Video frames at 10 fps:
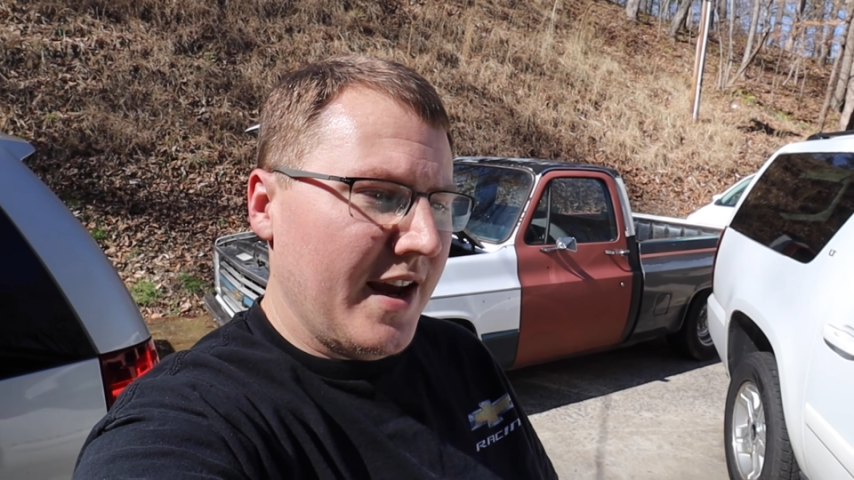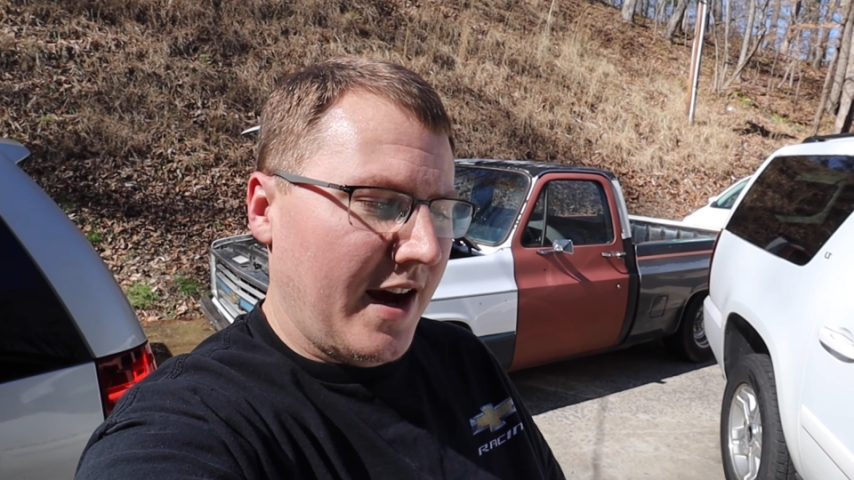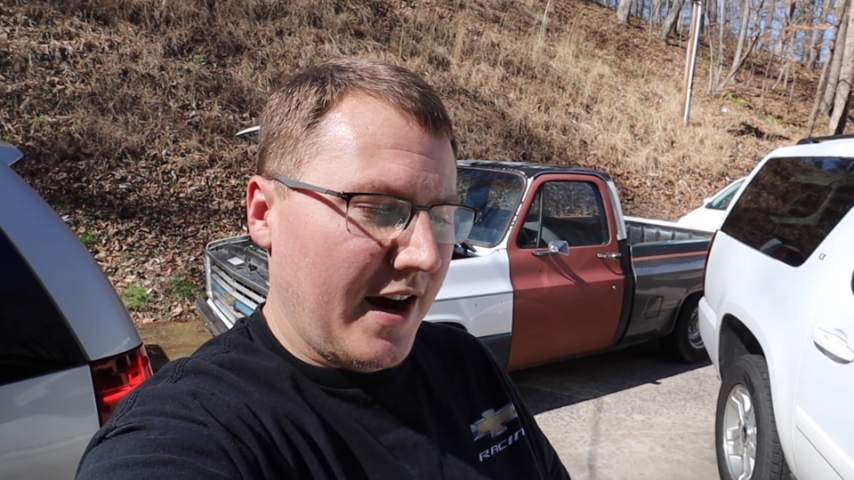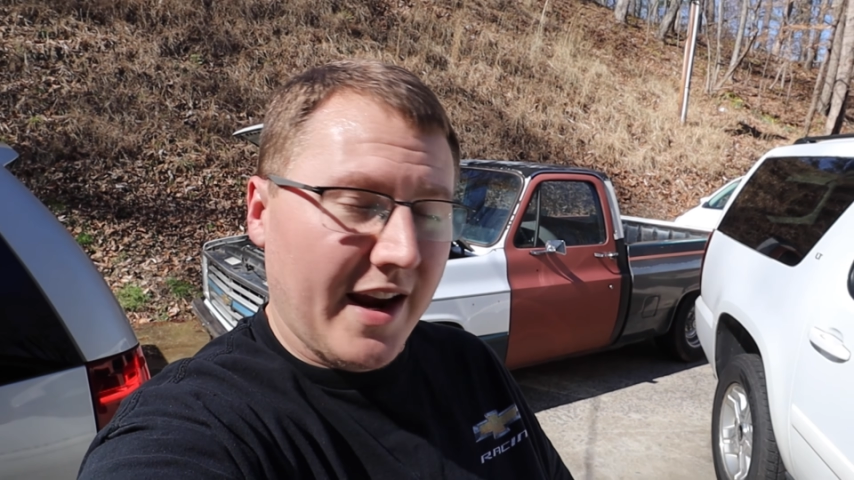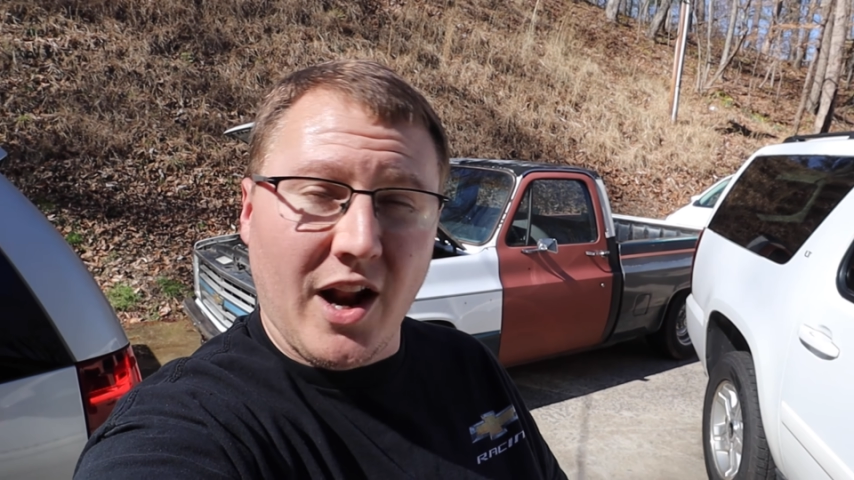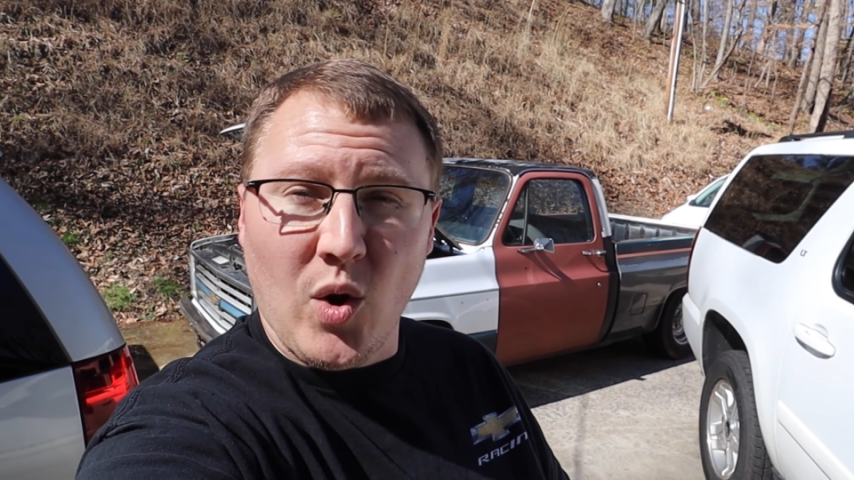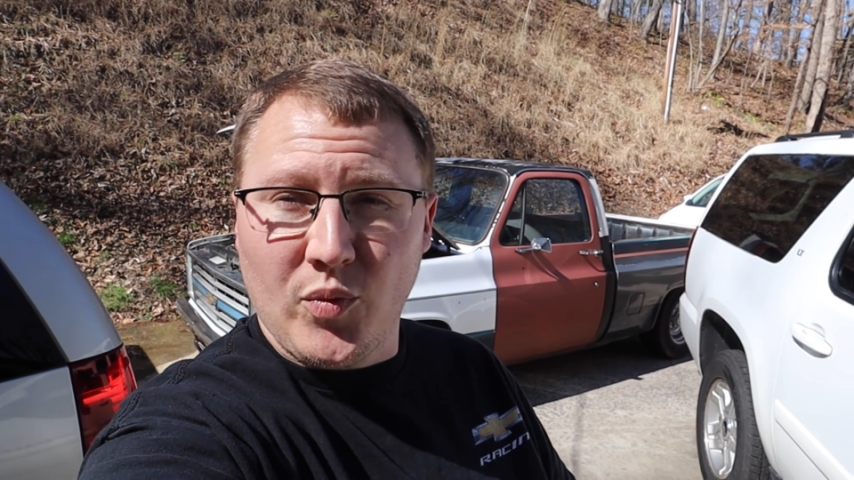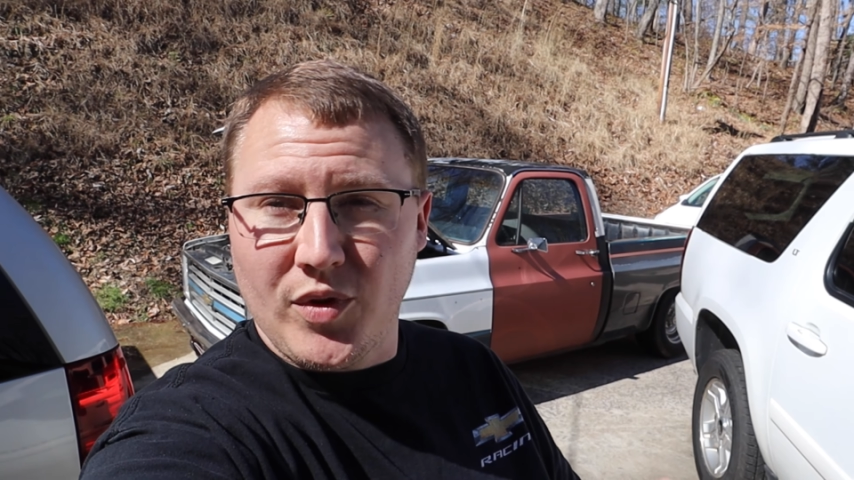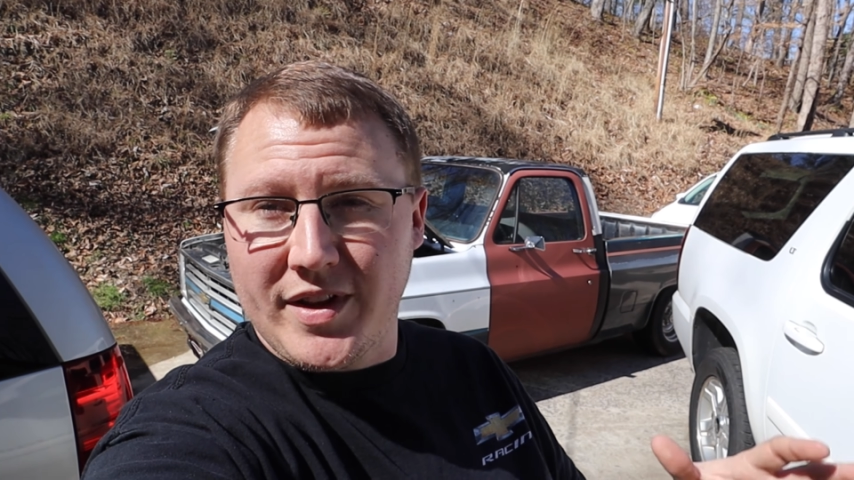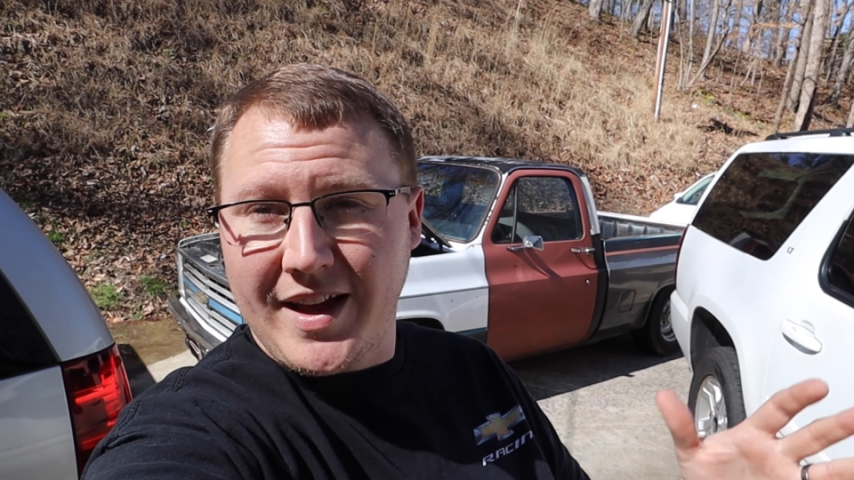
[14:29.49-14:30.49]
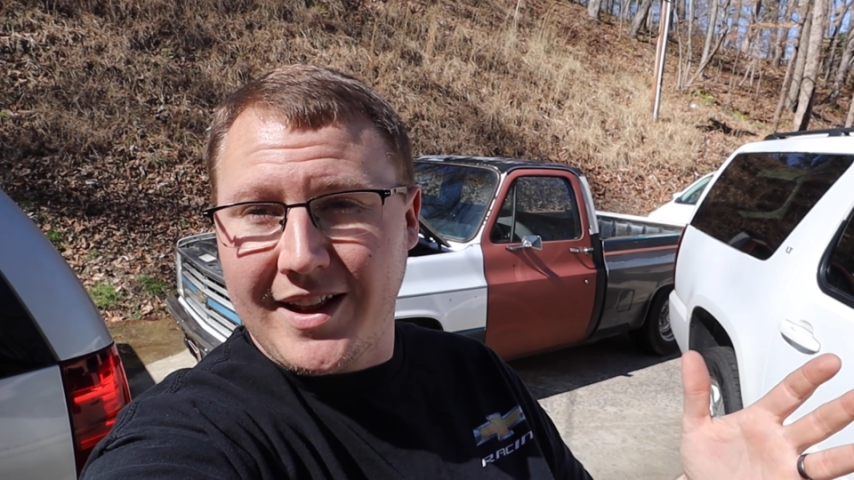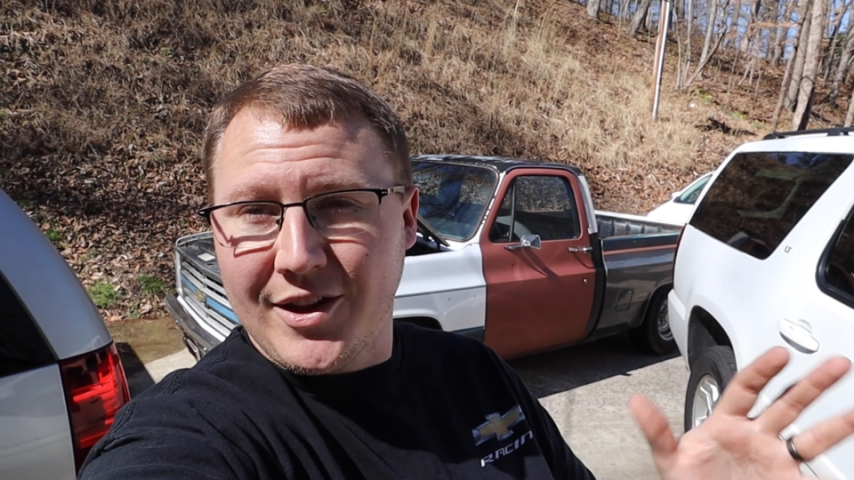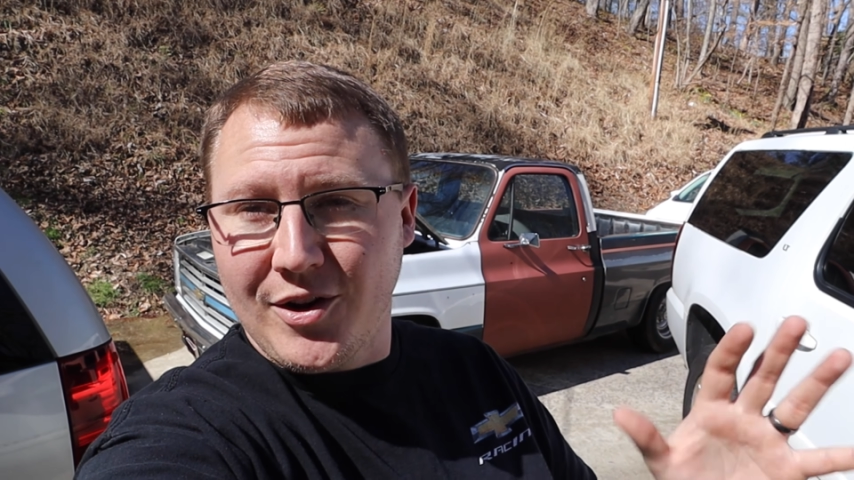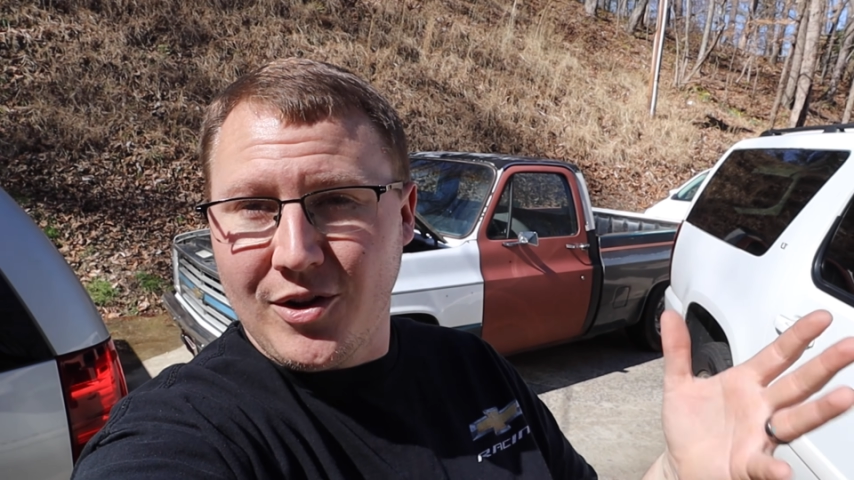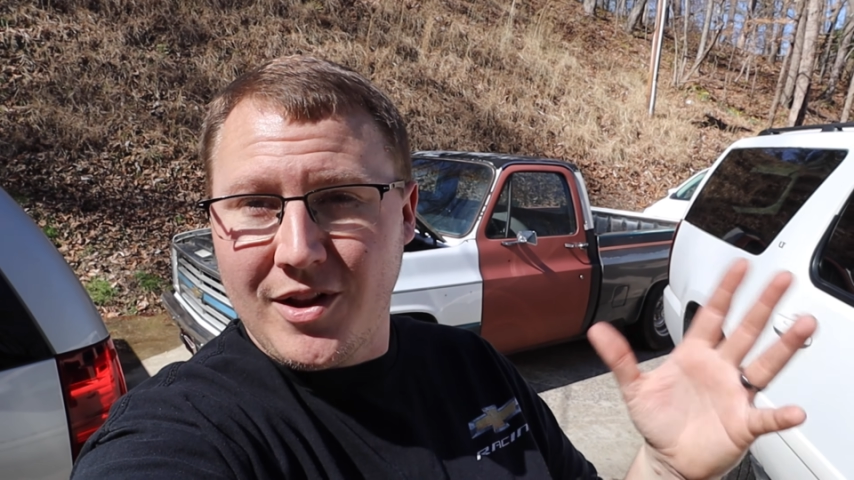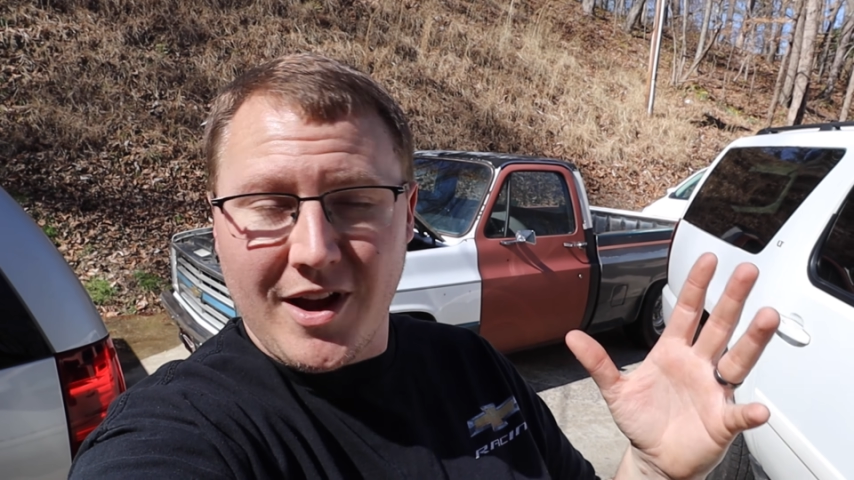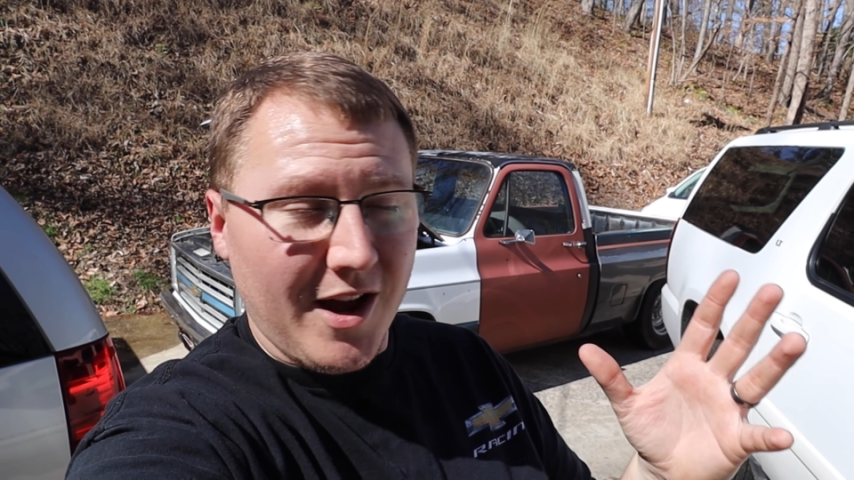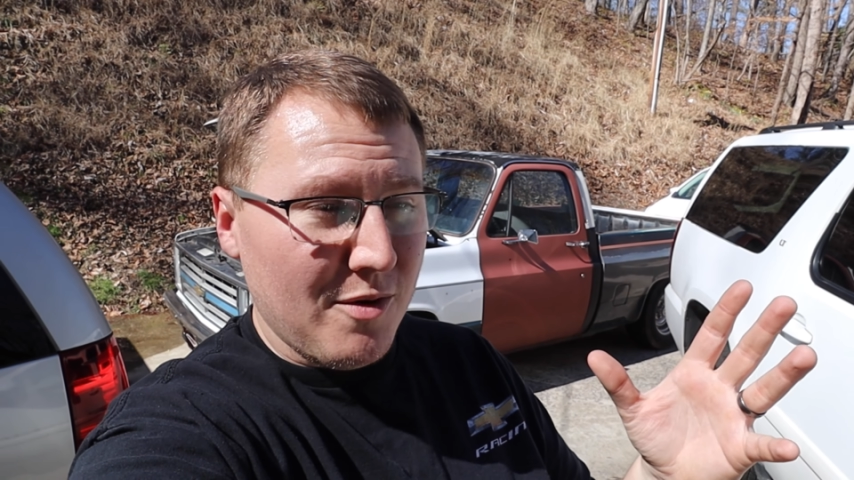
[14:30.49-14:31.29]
and hopefully that little